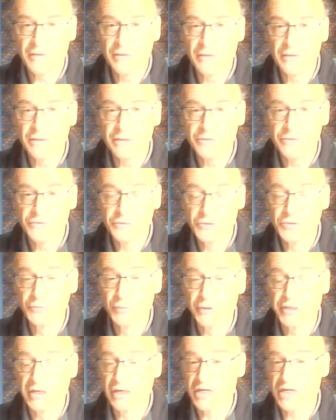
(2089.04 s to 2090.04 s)
Jewish
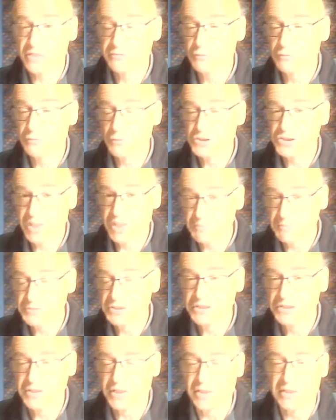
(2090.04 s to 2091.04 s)
working class, which was
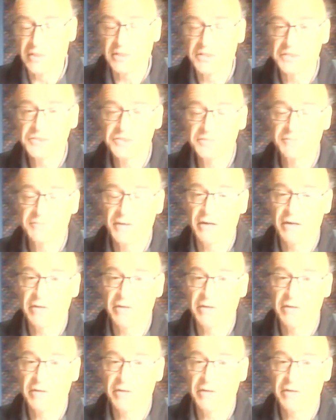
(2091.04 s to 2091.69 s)
subsidized by the